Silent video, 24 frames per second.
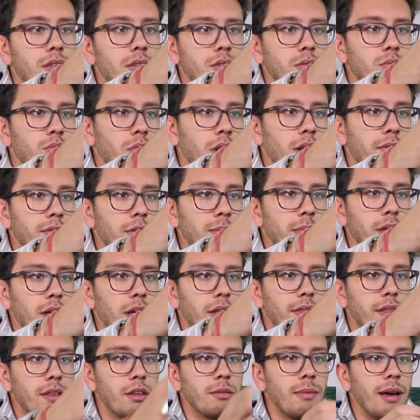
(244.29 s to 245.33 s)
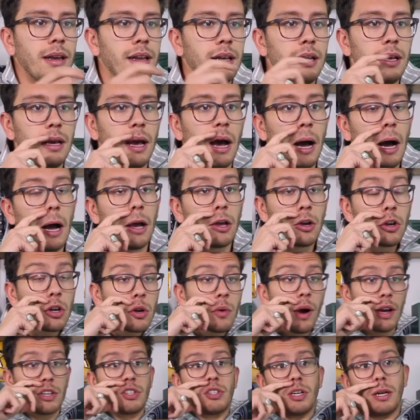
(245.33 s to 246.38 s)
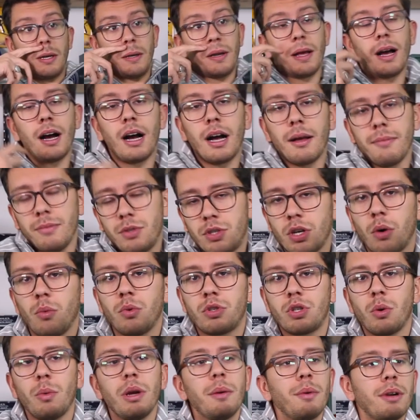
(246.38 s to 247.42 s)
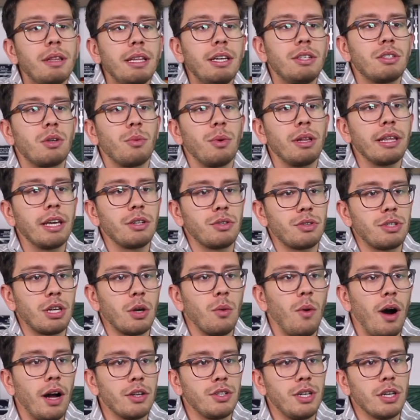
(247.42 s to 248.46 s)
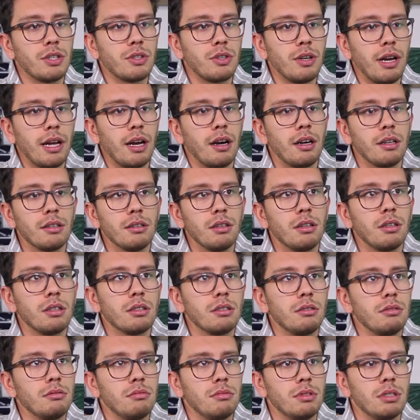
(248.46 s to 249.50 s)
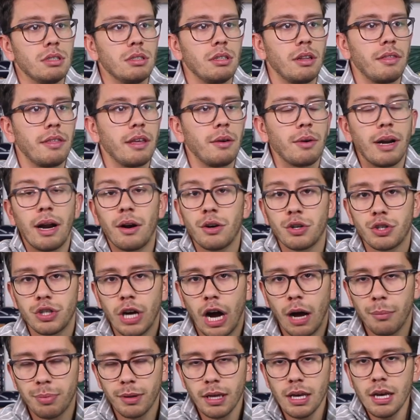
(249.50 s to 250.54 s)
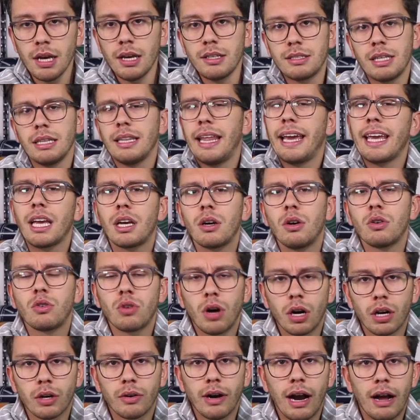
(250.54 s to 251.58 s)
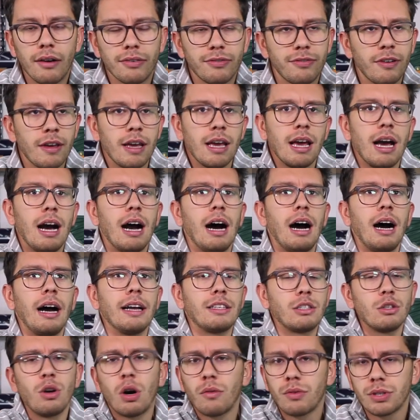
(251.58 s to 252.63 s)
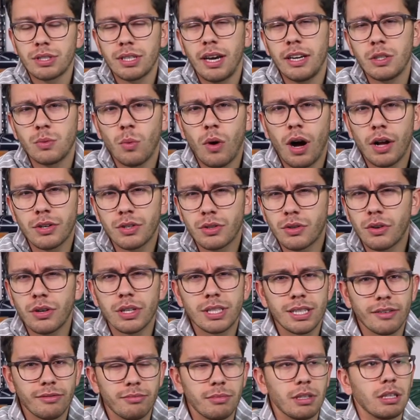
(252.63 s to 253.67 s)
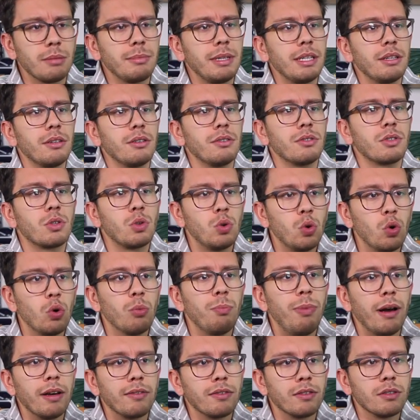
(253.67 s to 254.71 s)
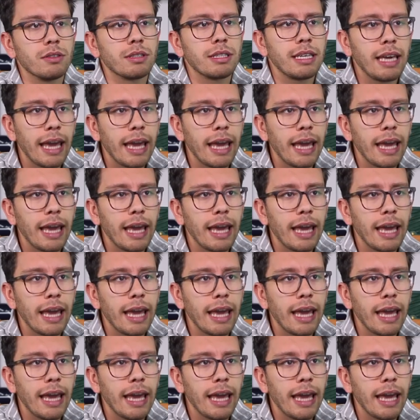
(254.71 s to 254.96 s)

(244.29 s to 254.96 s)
run-of-the-mill, I think you meant. Good question. So we released a really interesting watch yesterday on the Theo and Harris shop. It's a Lanco chronograph. It's an oversized watch, 37 millimeters, cool beveled